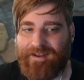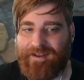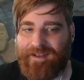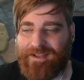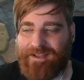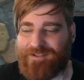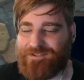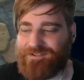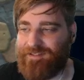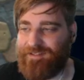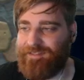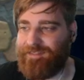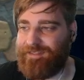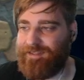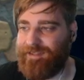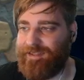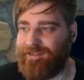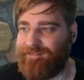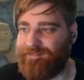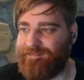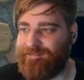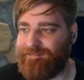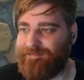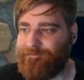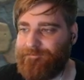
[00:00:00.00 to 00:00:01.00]
actually the
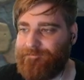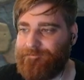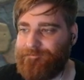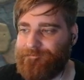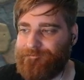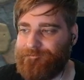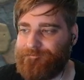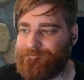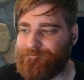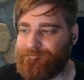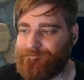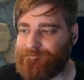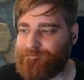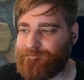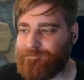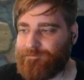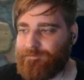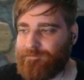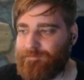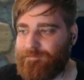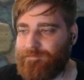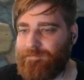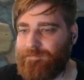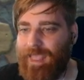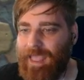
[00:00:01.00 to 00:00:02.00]
case.
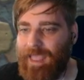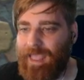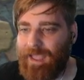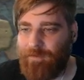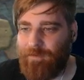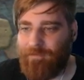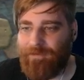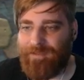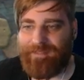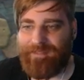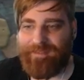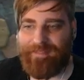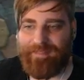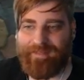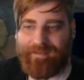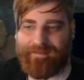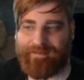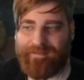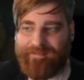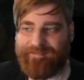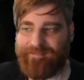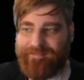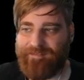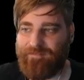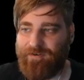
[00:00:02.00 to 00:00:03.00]
One thing that
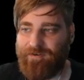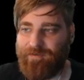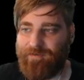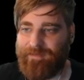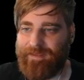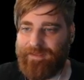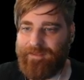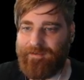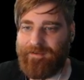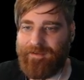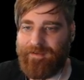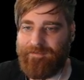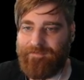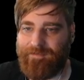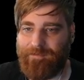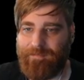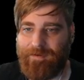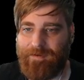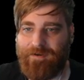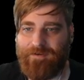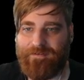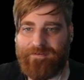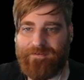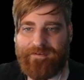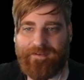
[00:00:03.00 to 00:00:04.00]
does throw me off
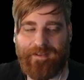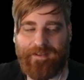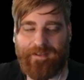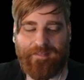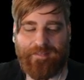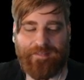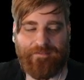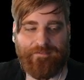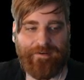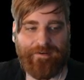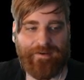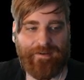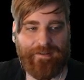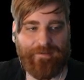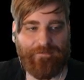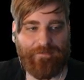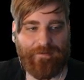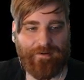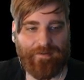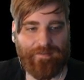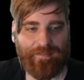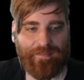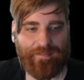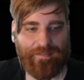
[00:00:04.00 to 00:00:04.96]
about 3D World